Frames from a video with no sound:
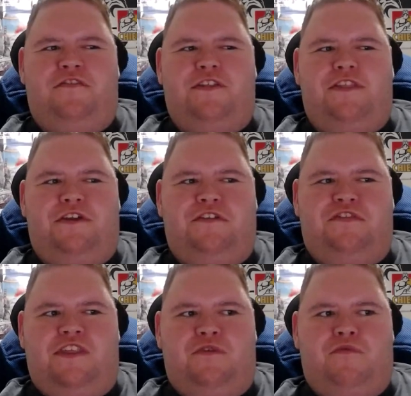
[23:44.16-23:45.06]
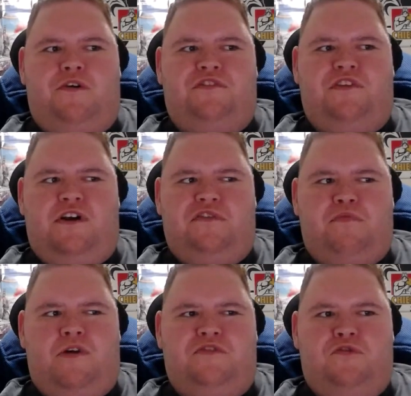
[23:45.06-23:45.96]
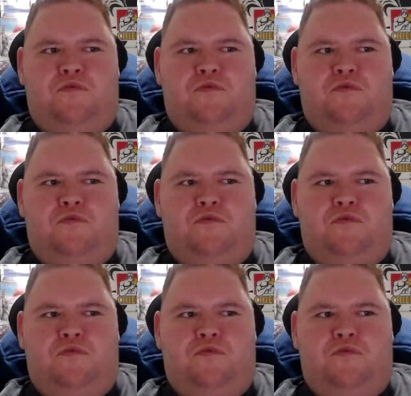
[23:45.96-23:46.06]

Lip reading: feeling is that the Waratahs might do a